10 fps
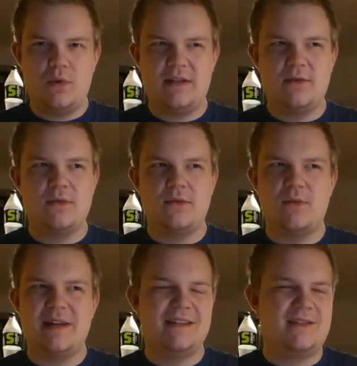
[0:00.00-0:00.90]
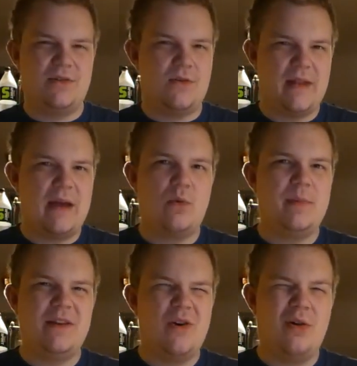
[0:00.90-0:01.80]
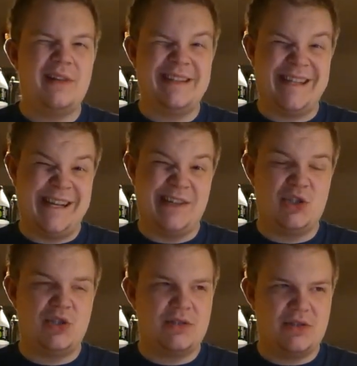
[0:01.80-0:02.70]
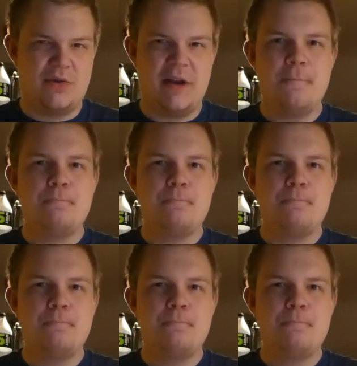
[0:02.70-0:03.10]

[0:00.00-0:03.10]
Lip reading: I don't know what it's called. That would be called in English. Sorry.